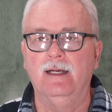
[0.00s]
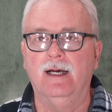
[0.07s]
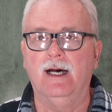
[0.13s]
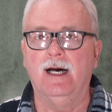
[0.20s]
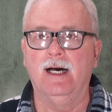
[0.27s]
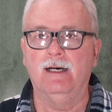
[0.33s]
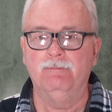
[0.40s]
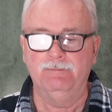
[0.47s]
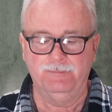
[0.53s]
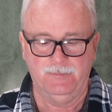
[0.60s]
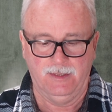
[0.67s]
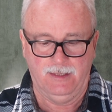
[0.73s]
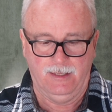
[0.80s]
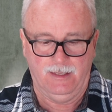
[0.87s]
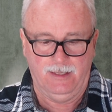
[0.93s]
Um,
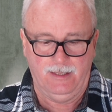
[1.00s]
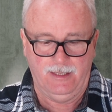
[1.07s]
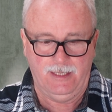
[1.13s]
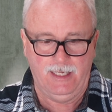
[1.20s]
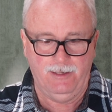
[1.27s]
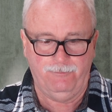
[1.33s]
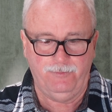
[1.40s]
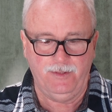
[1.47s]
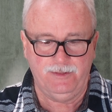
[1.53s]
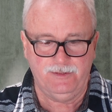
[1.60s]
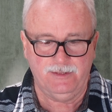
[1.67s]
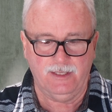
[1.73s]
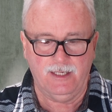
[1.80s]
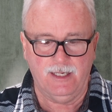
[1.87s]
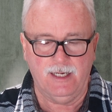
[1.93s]
if
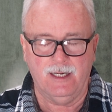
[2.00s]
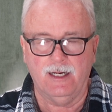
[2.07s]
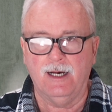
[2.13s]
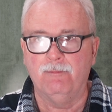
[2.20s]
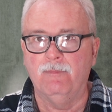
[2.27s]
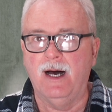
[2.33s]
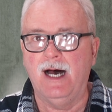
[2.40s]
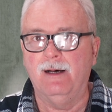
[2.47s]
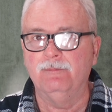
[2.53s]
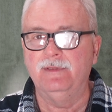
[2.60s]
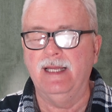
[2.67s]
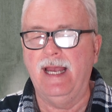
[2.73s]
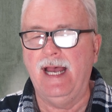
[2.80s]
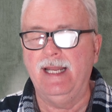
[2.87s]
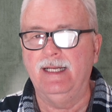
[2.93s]
it's uh, a mom,
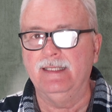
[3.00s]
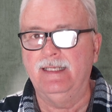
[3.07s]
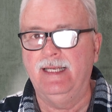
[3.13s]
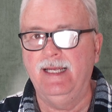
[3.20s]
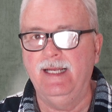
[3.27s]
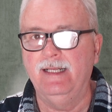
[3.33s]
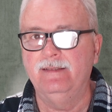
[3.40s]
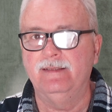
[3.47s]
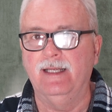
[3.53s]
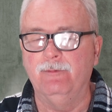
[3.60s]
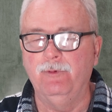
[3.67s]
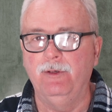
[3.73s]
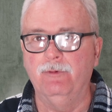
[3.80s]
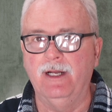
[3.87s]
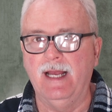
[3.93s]
dad, and kids, then
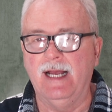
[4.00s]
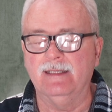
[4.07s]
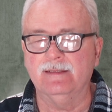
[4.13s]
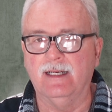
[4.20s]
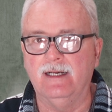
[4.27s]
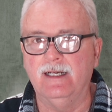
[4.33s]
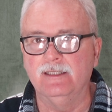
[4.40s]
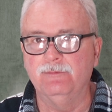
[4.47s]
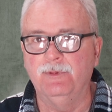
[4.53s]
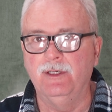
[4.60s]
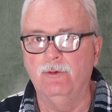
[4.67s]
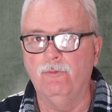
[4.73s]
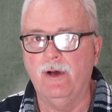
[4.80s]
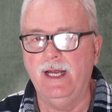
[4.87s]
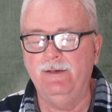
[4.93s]
we would ask a husband
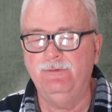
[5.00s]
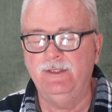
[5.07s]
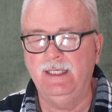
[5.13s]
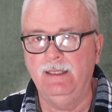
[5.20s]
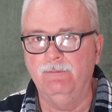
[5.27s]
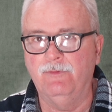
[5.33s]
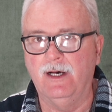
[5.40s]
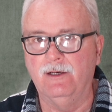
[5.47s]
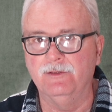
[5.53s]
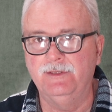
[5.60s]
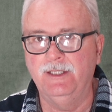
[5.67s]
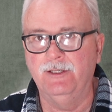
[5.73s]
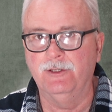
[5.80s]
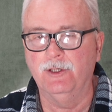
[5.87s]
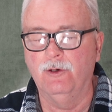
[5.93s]
and wife team
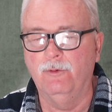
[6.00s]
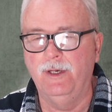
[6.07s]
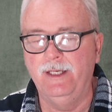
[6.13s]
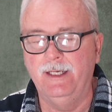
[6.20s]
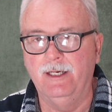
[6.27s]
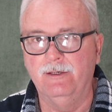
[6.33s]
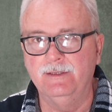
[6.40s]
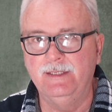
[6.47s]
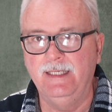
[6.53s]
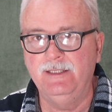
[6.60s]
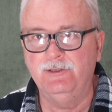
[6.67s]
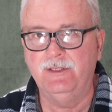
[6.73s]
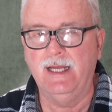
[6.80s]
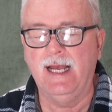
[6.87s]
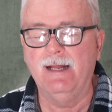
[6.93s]
volunteer to go in there and
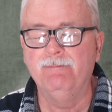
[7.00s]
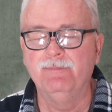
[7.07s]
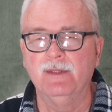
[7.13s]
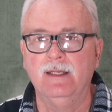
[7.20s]
teach that.